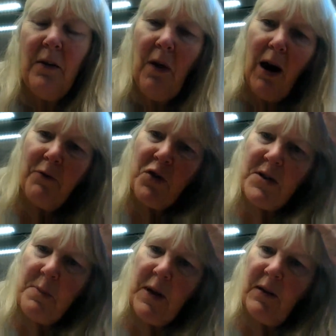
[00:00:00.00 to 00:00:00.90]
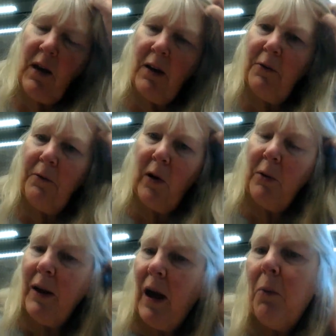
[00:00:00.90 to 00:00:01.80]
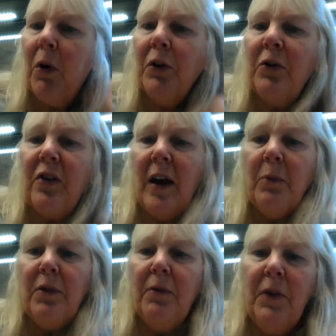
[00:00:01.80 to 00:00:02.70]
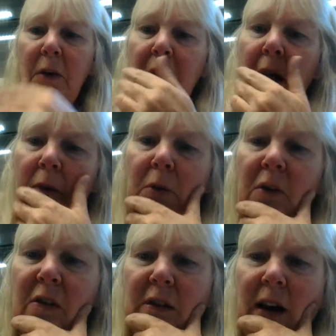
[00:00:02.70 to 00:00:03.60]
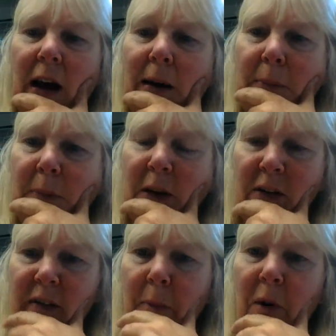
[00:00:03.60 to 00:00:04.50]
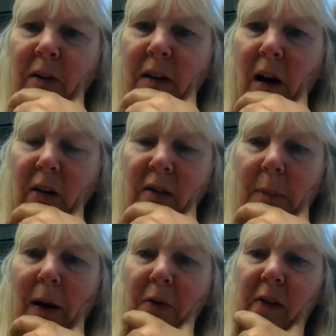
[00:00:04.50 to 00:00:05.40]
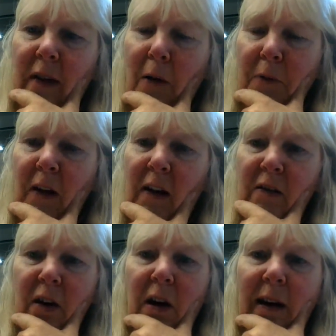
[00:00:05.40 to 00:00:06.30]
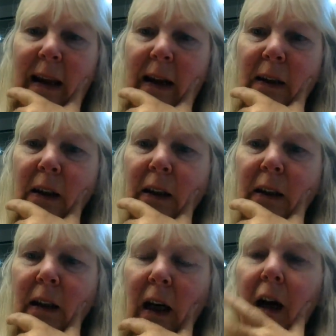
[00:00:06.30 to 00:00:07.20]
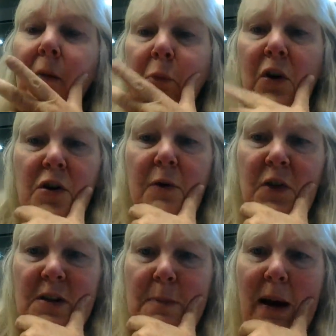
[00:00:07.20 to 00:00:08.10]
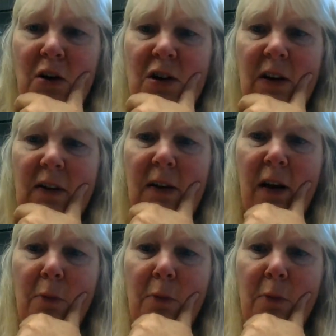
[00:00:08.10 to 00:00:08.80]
I've just been kind of following up what you're saying with a few notes, because someone did ask about the self-test earlier, which you've just mentioned, so that's